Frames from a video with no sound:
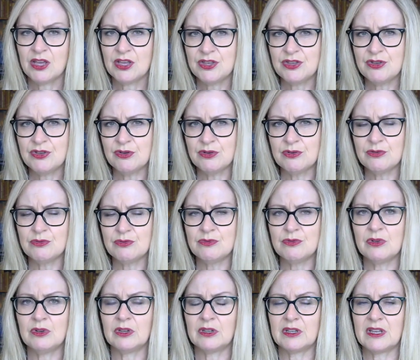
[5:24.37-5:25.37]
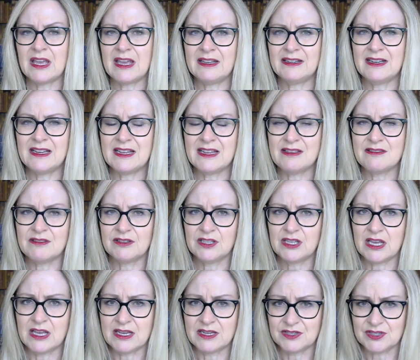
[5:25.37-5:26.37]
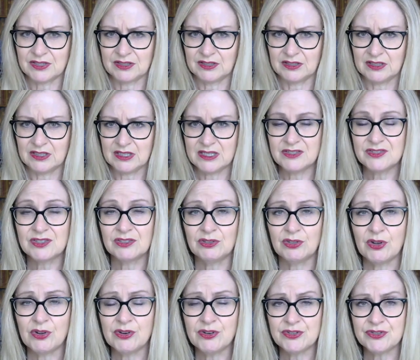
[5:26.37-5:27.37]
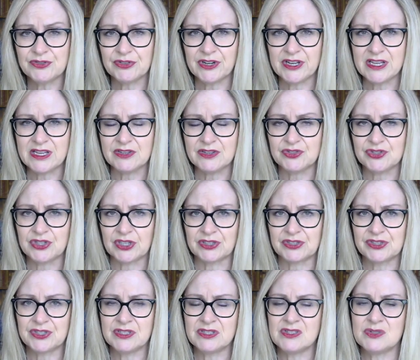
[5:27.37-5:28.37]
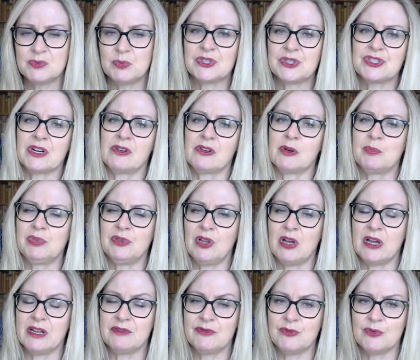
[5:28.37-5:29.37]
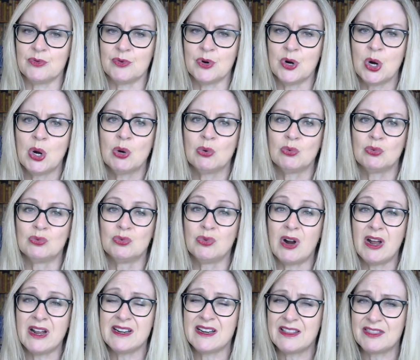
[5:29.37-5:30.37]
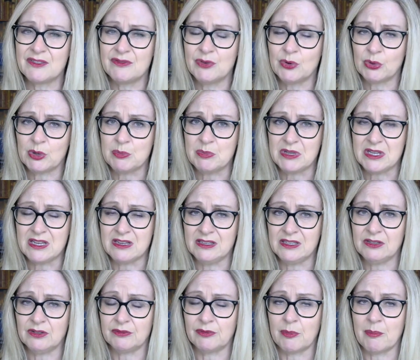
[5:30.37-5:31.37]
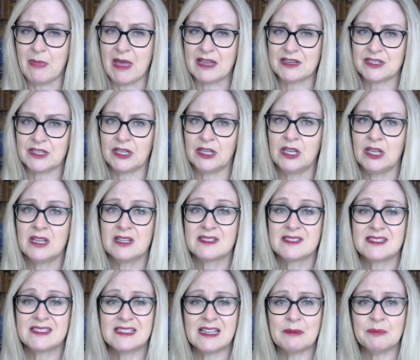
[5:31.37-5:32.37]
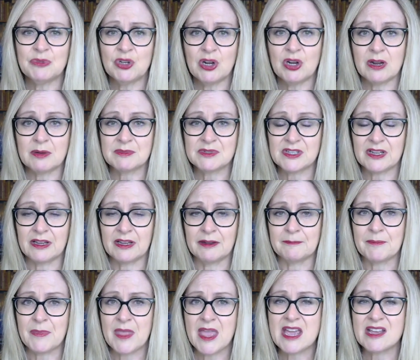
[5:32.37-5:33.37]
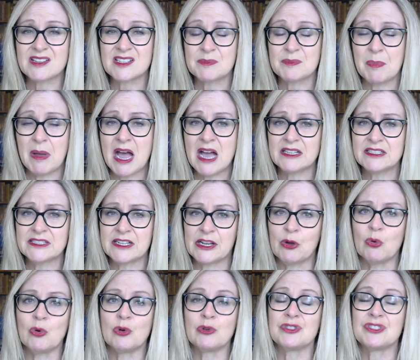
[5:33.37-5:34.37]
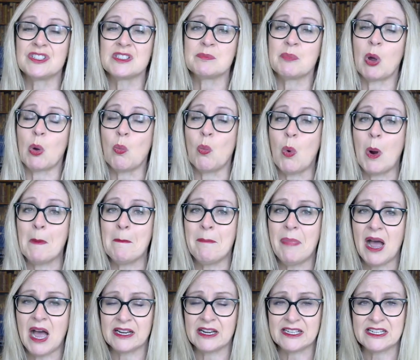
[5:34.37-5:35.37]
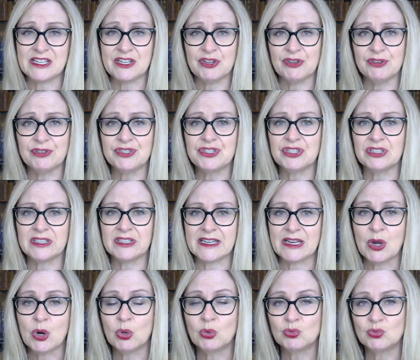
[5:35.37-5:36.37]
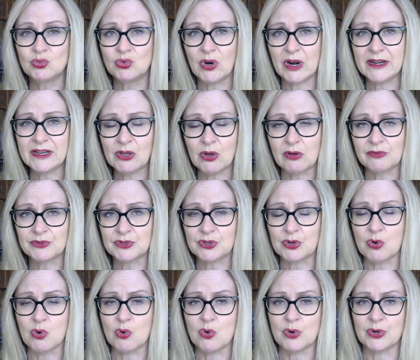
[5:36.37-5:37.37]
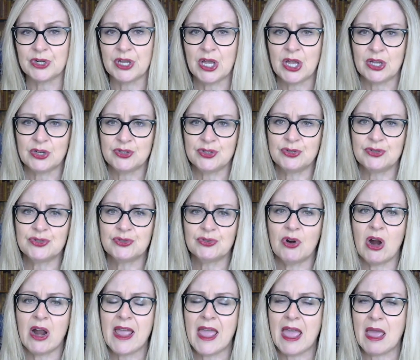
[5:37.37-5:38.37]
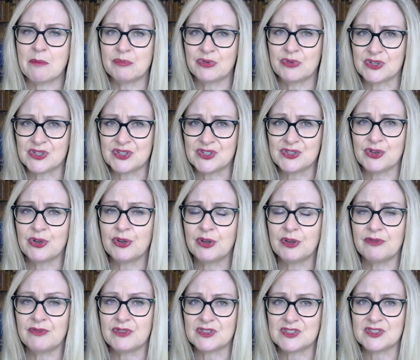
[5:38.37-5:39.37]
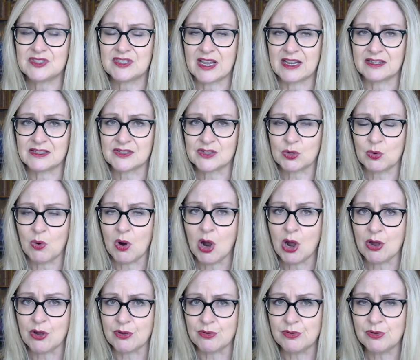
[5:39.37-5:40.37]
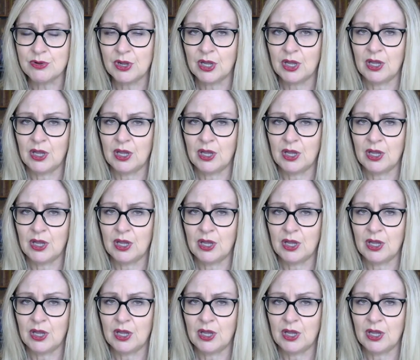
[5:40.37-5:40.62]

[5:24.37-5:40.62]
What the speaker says: You can either get interlocutory injunctions, which are applied for right at the very beginning of a matter, sometimes ex parte, or just by one party urgently running off to court to try and preserve the status quo.